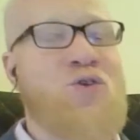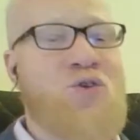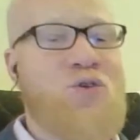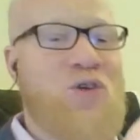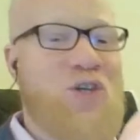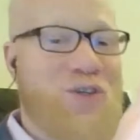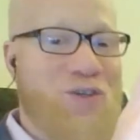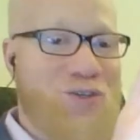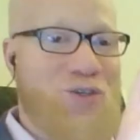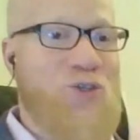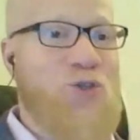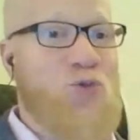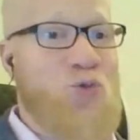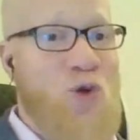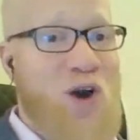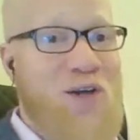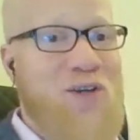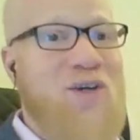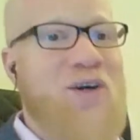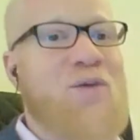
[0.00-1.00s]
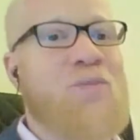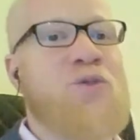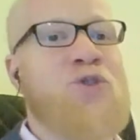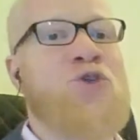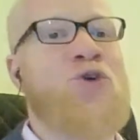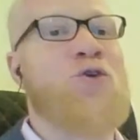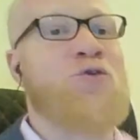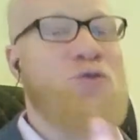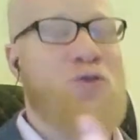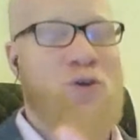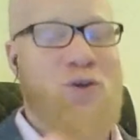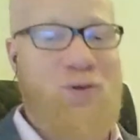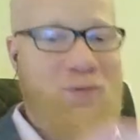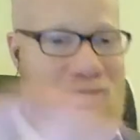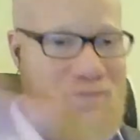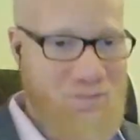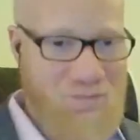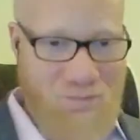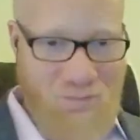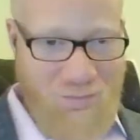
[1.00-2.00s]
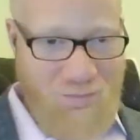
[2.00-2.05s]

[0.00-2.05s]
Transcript: You is this one observer,